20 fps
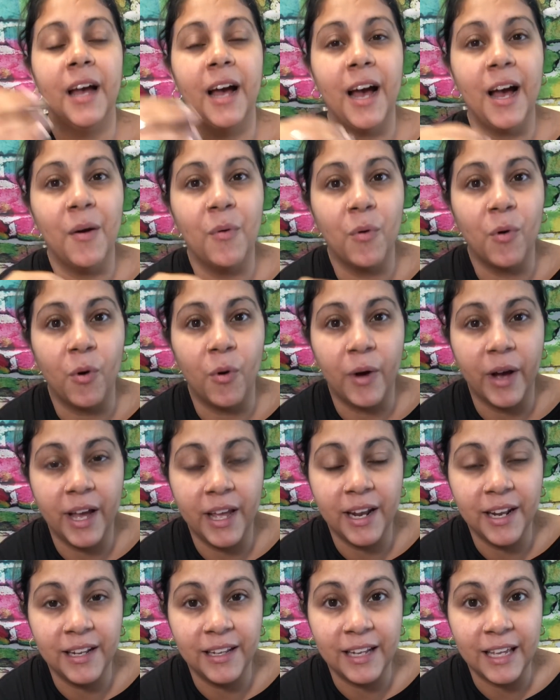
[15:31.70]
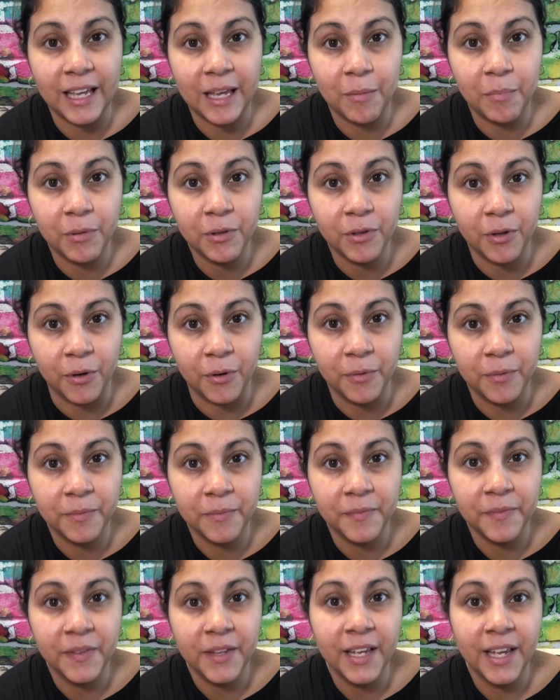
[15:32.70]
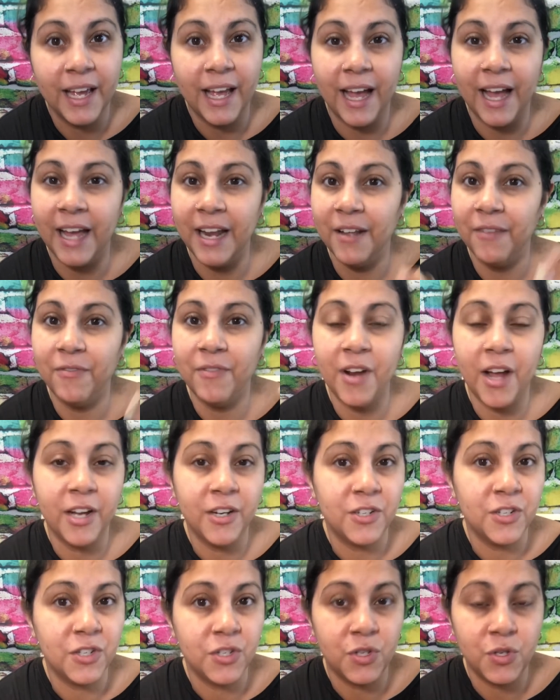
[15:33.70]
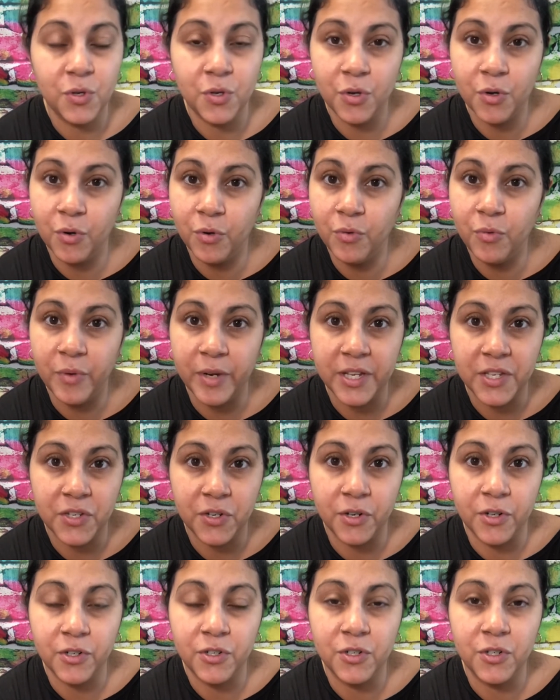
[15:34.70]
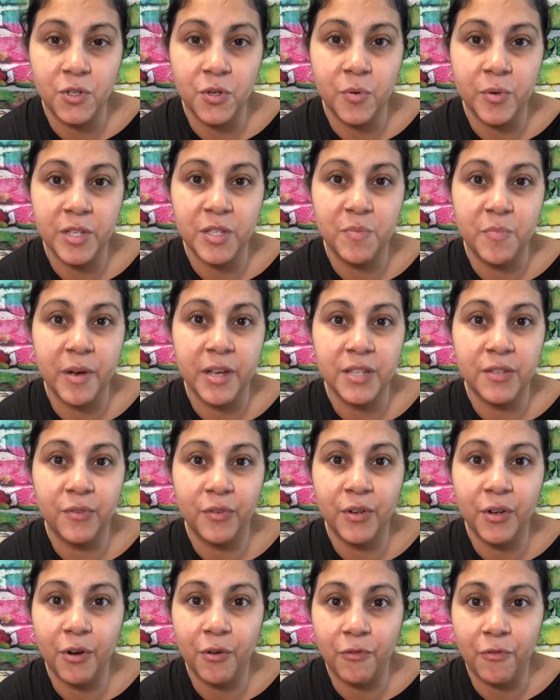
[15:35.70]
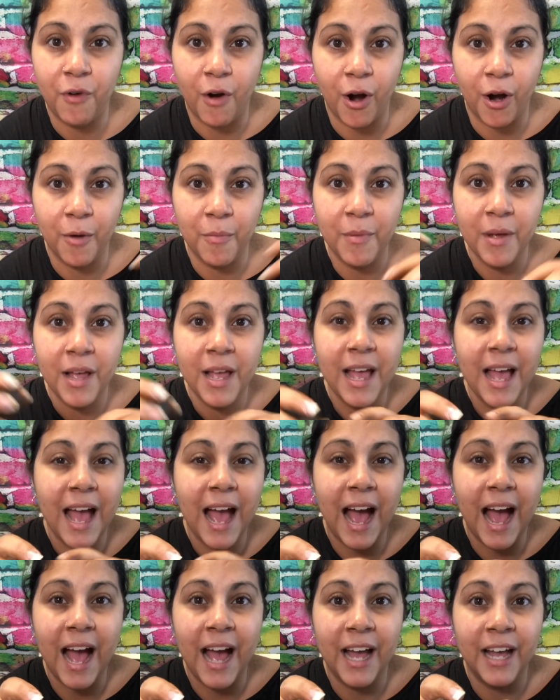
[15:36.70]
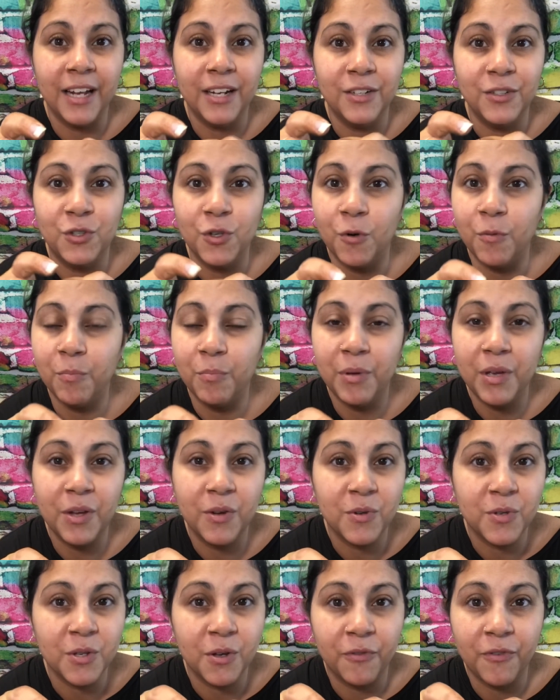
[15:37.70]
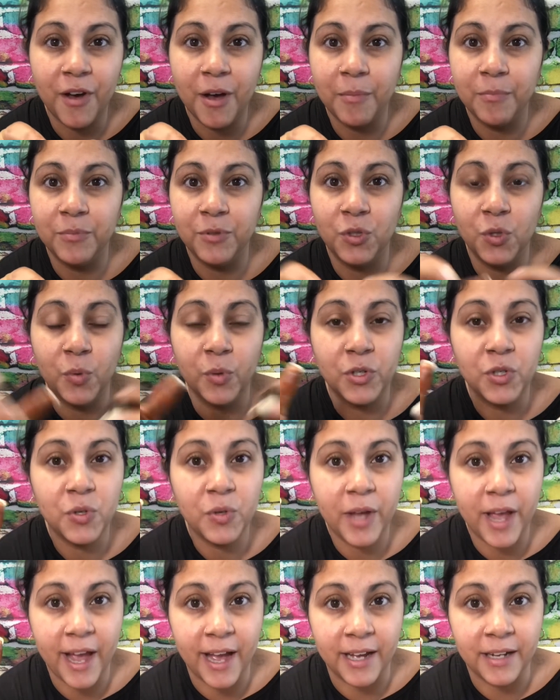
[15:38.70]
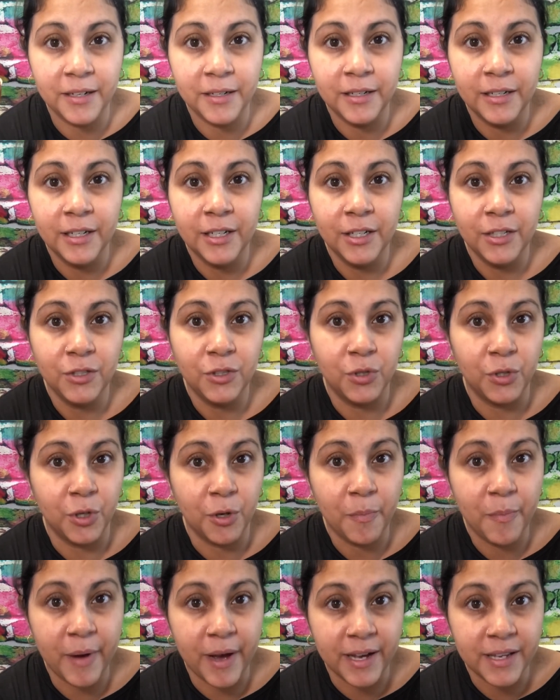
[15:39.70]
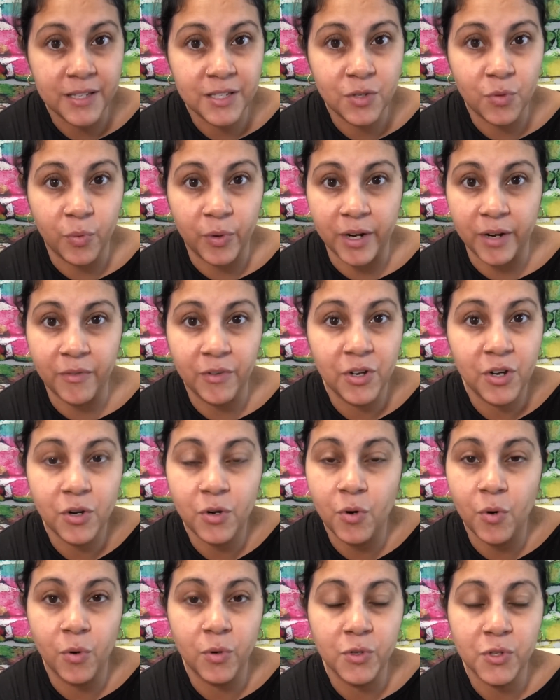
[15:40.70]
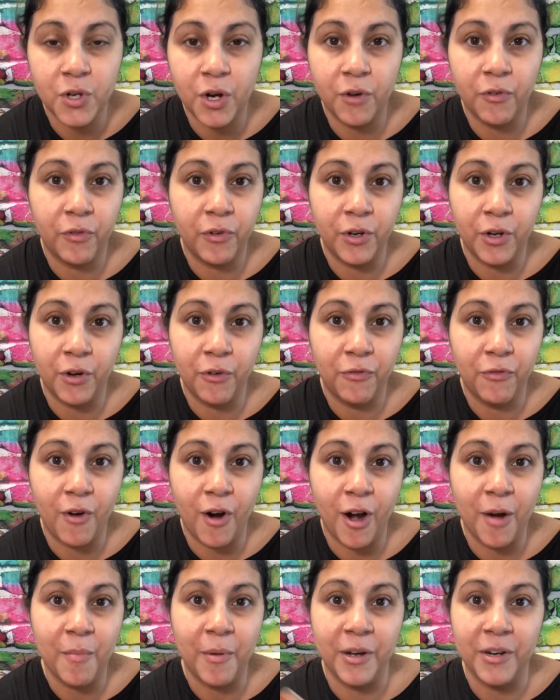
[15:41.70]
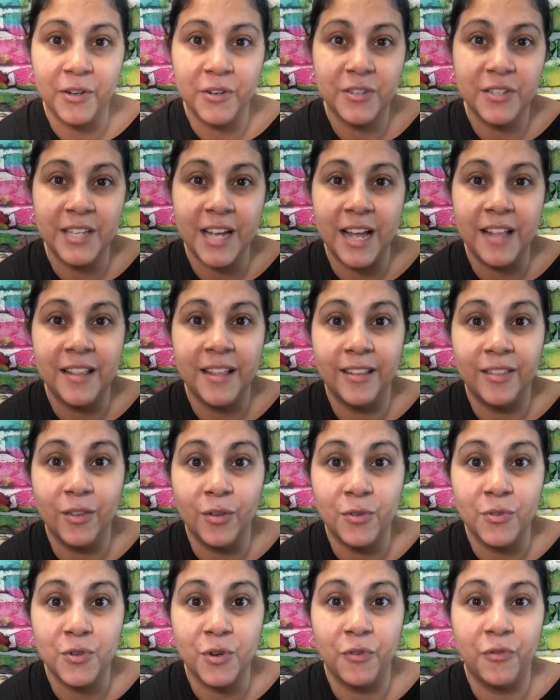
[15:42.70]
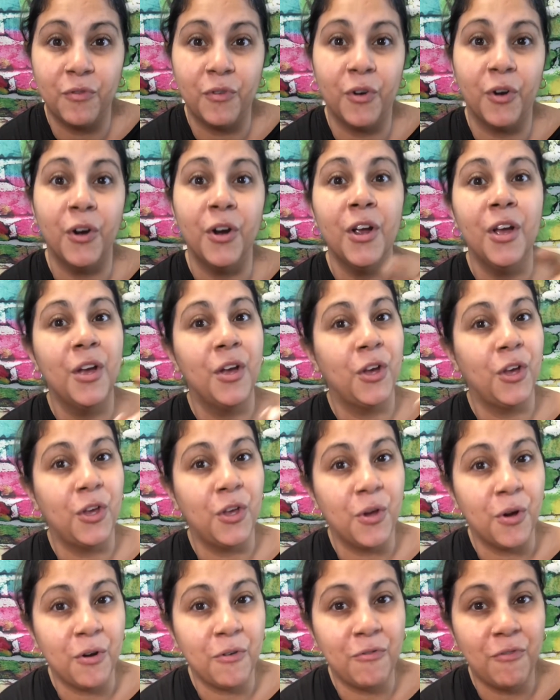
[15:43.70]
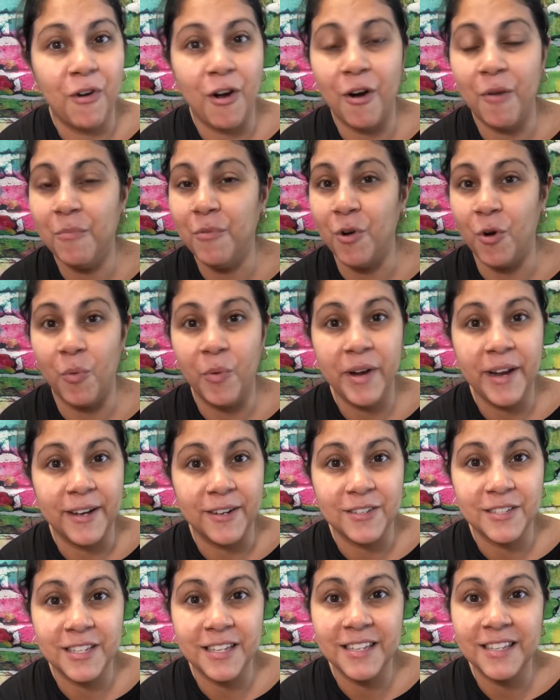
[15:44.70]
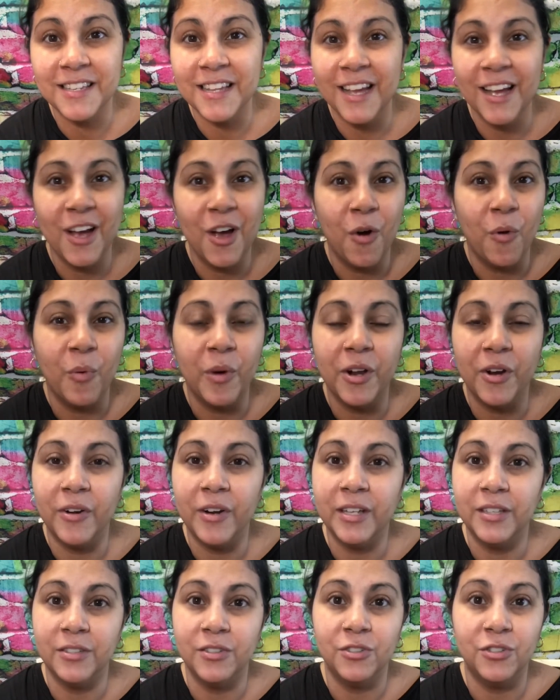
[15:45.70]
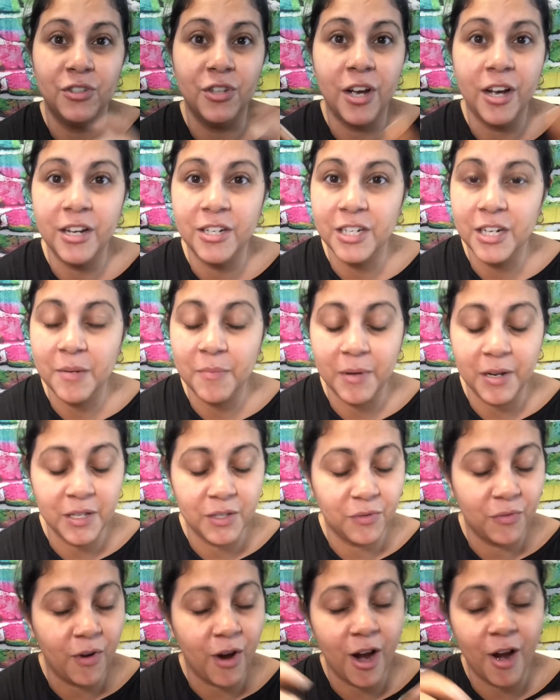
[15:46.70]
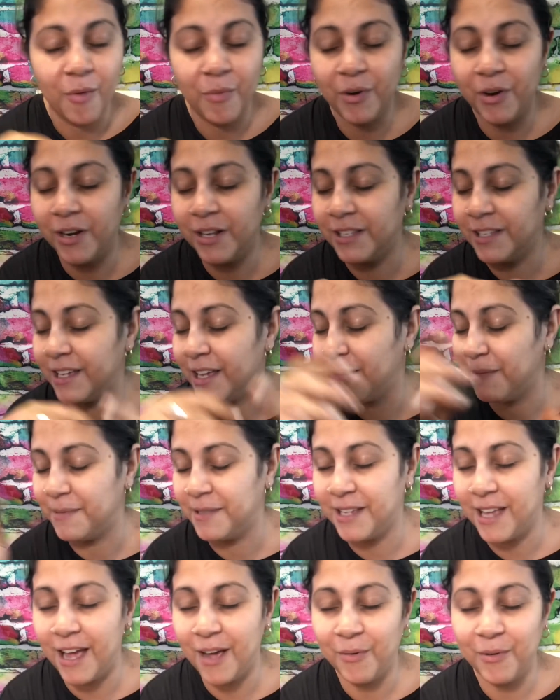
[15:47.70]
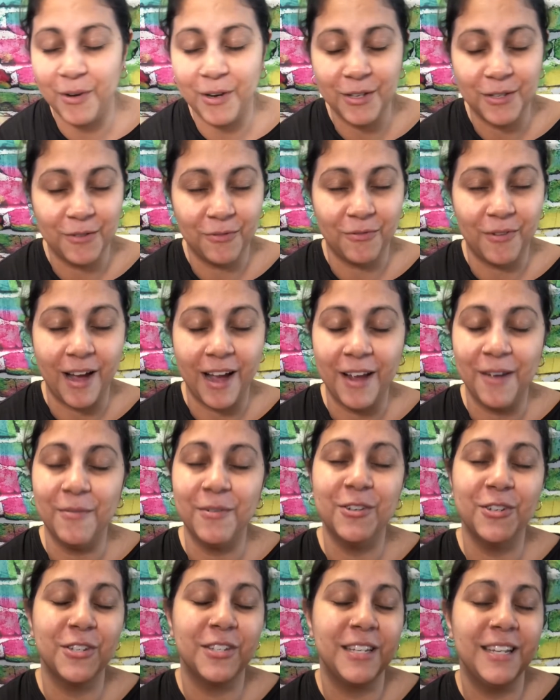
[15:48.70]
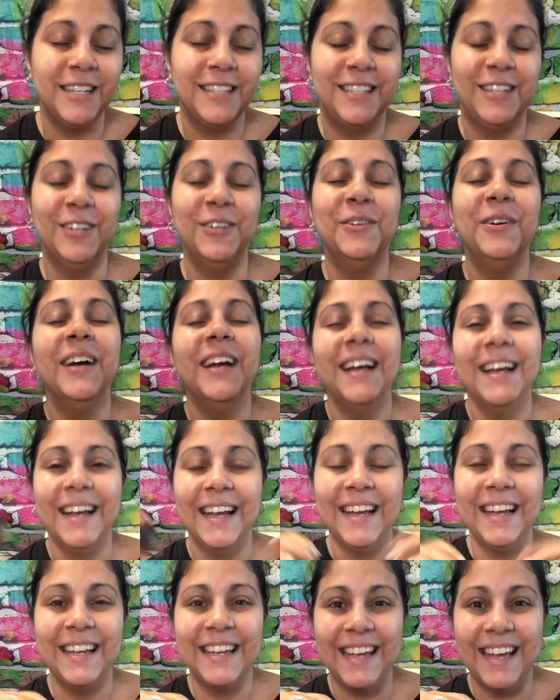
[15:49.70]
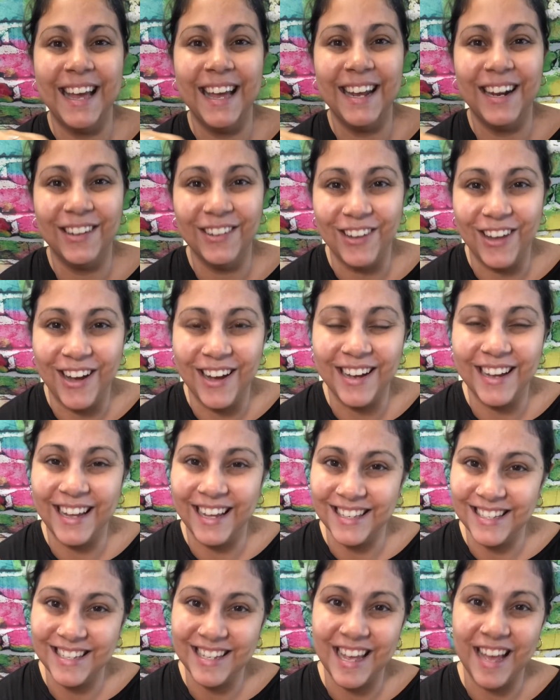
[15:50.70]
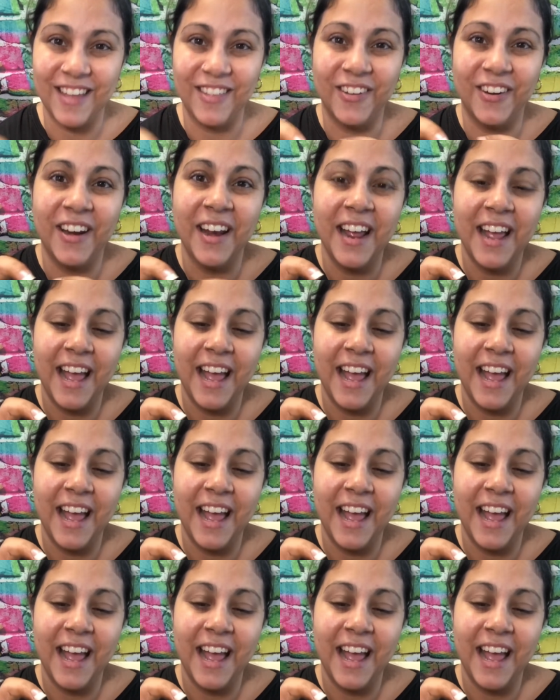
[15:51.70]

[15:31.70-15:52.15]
I will go ahead and link it below. And if not, just do your own research, do what's best for your farm, and don't beat yourself up. Do what you can, do your best. Whatever your goals are for your farm, understand that those are for your farm, no one else's. We don't need to judge anybody's farm. We don't need to get upset. We don't need to fight. We just need to get along, get together.